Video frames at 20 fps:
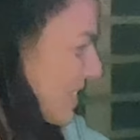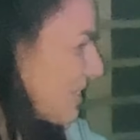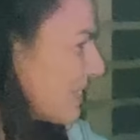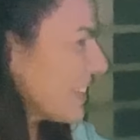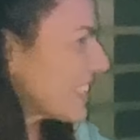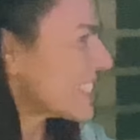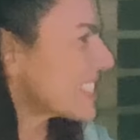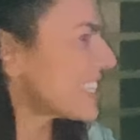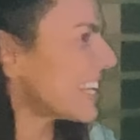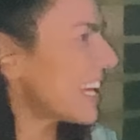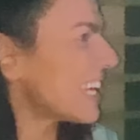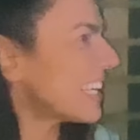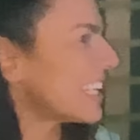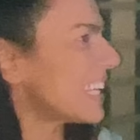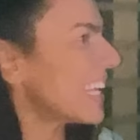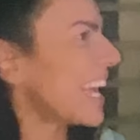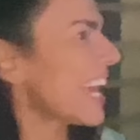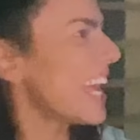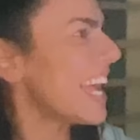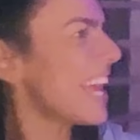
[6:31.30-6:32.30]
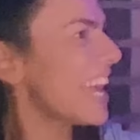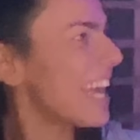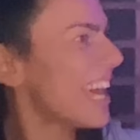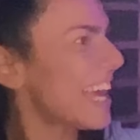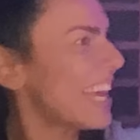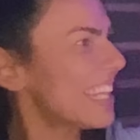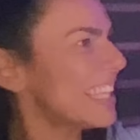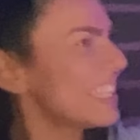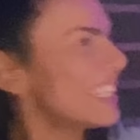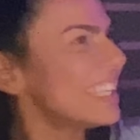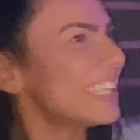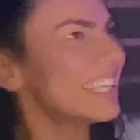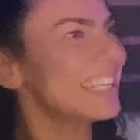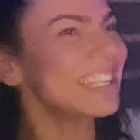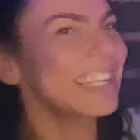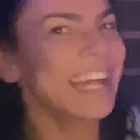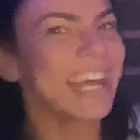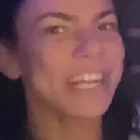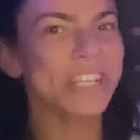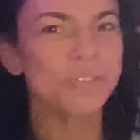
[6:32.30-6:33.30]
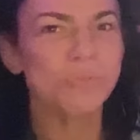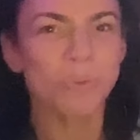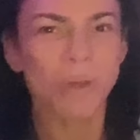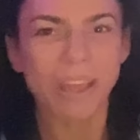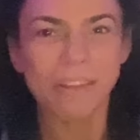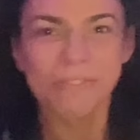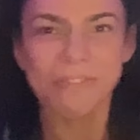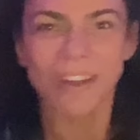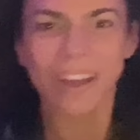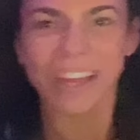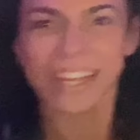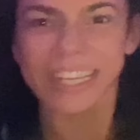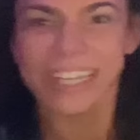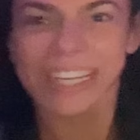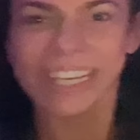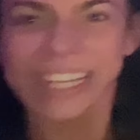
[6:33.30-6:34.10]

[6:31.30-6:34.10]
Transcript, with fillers: so exciting. And it has Wi-Fi.